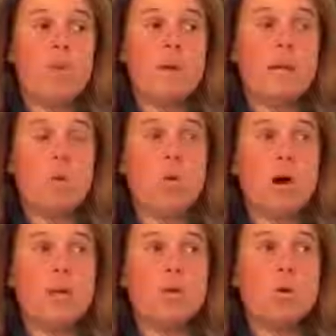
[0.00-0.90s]
been
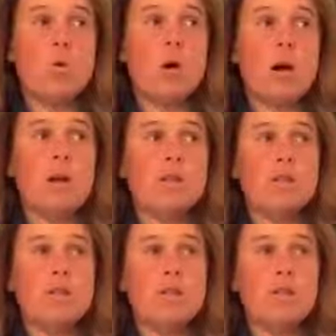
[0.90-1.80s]
quite quiet
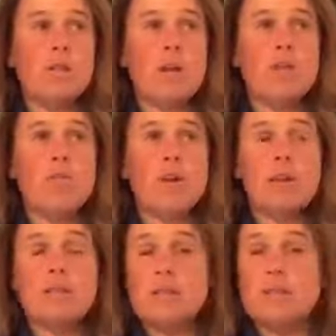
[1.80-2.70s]
since
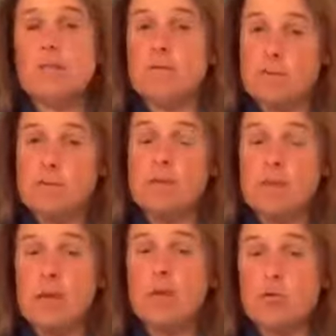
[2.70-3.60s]
January, as in
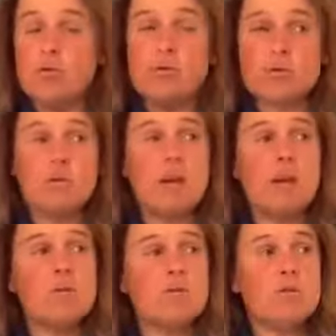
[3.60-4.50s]
set horse
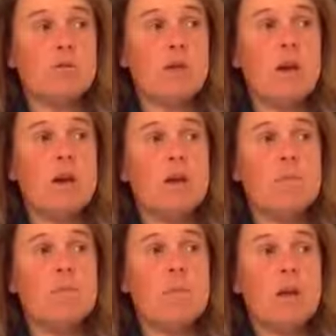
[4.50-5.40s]
sales,
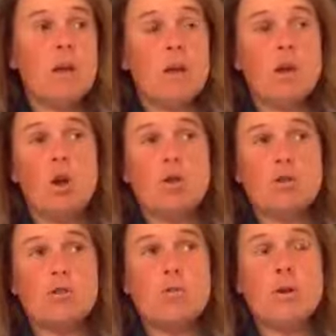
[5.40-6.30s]
um, and a
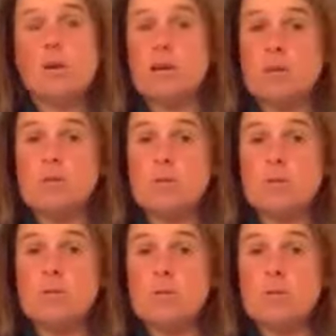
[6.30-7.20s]
lot of our
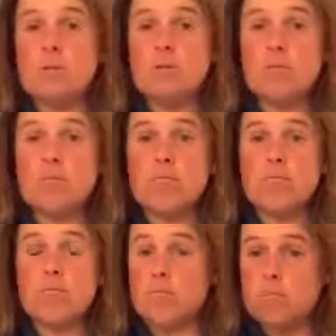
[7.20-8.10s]
customers
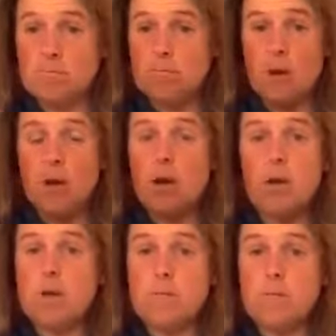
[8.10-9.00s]

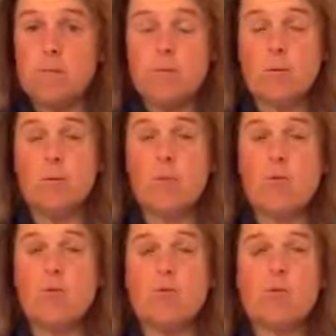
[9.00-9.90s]
are from
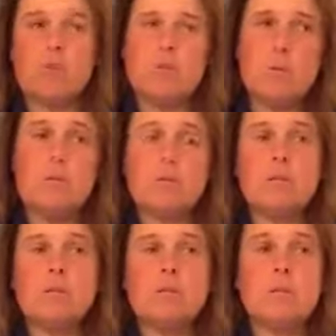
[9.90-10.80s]
abroad. I mean, we
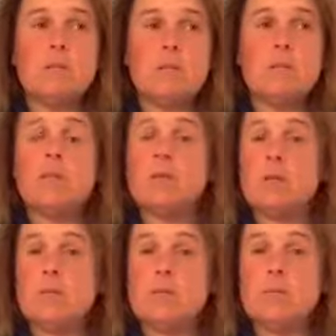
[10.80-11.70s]
we still sell quite
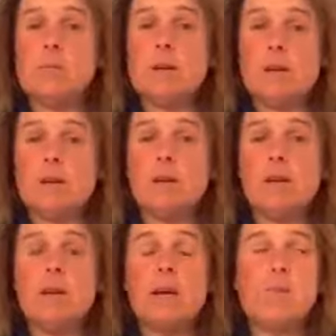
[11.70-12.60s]
a lot to
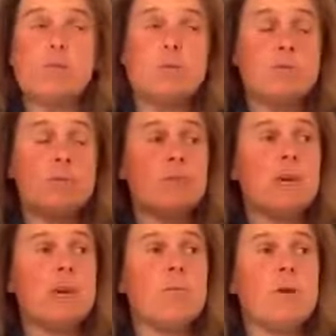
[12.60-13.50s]
America now, yeah. so obviously
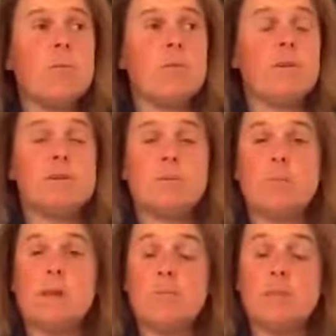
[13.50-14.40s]
that won't be
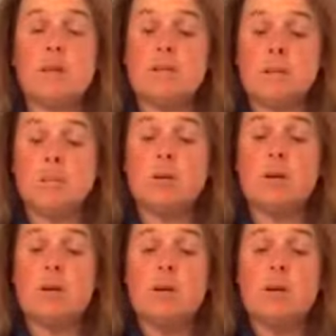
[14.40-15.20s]
affected by Brexit. But